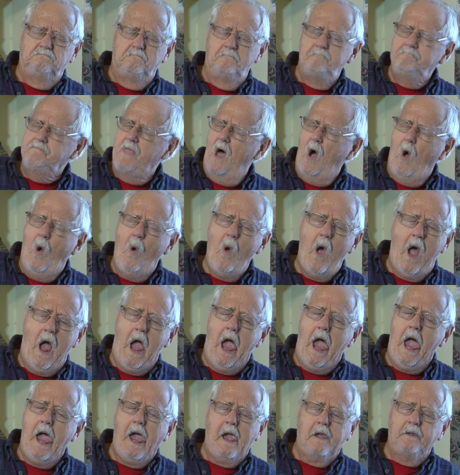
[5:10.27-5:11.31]
No,
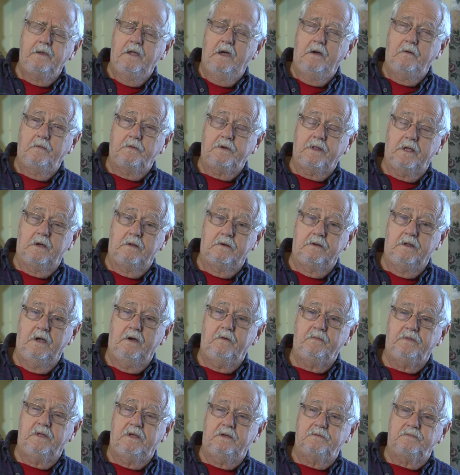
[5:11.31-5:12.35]
I never did. Never
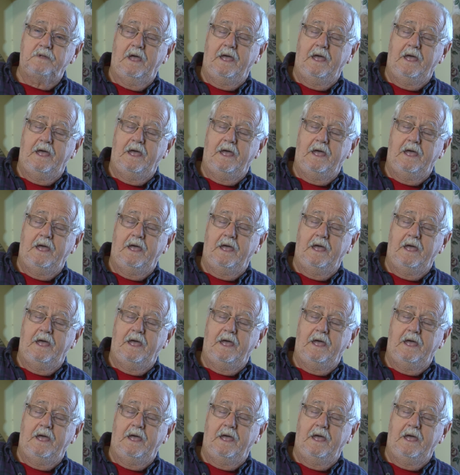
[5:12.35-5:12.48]
did.